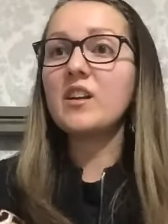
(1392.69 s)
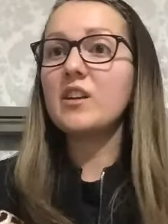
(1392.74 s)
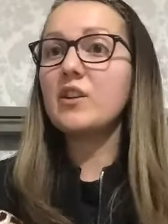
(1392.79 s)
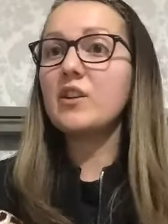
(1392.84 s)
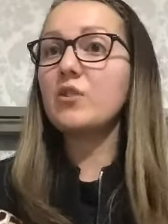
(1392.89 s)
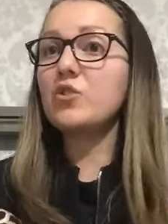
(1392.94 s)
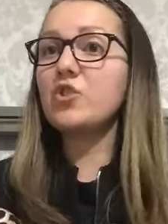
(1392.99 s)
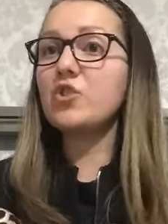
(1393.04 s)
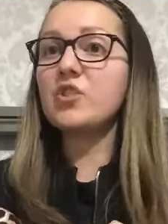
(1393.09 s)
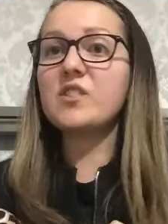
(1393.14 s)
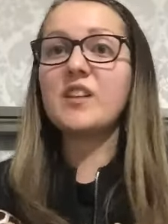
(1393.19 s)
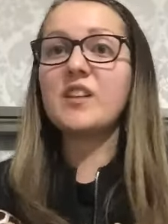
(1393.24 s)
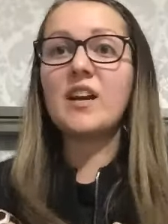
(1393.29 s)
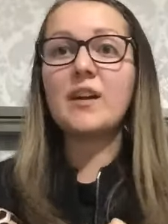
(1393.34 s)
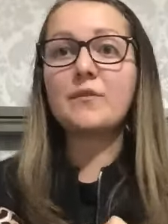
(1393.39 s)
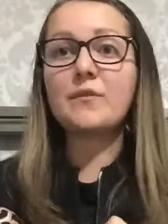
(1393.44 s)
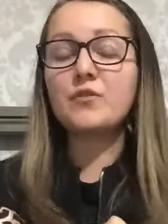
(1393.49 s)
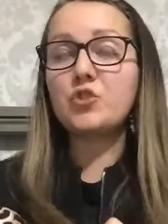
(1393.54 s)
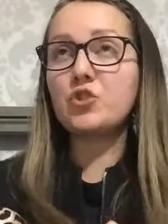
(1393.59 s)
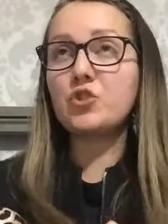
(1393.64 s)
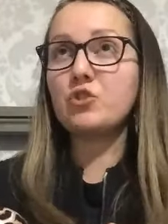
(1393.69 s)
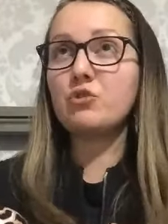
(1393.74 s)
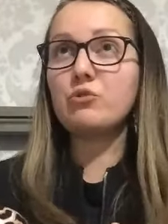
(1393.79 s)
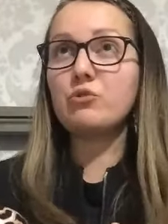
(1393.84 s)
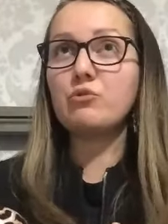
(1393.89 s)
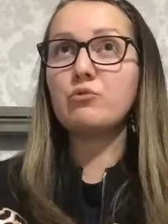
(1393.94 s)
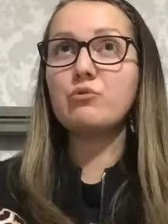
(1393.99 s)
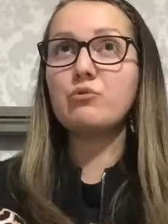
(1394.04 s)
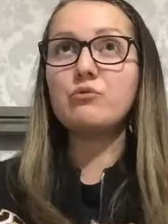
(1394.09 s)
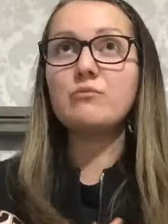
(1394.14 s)
You just have
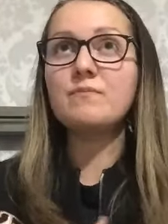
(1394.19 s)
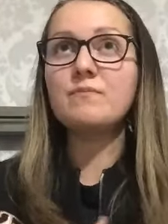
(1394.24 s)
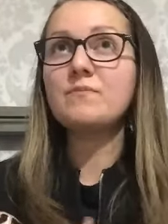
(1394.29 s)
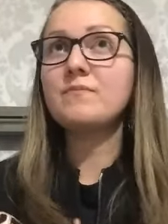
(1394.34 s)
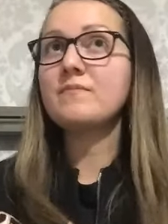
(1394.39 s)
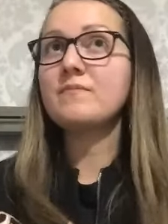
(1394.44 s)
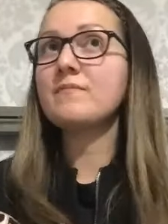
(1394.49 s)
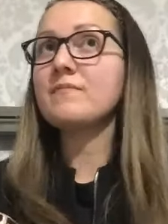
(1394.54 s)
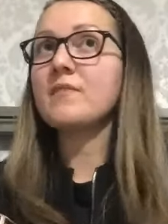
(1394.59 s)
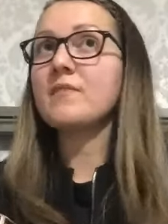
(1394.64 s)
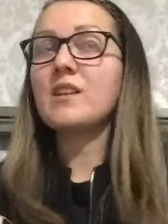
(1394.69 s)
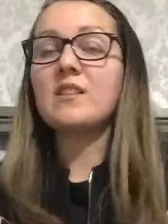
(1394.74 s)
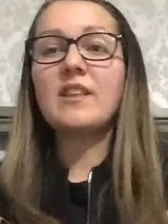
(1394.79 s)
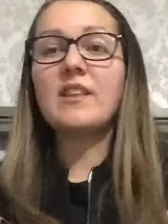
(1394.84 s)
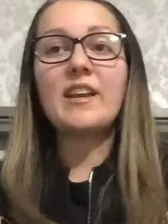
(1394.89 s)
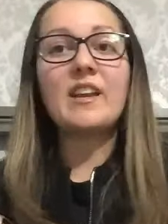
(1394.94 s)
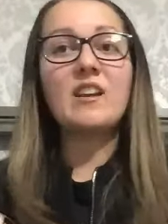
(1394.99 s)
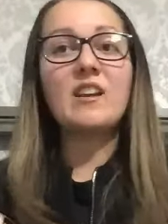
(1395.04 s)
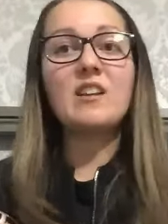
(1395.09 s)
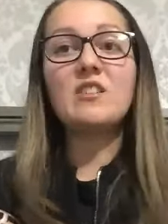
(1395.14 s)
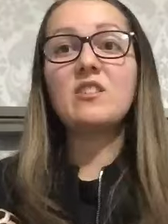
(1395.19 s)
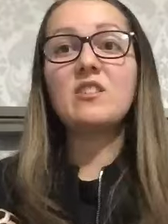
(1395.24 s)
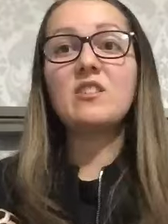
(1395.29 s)
to like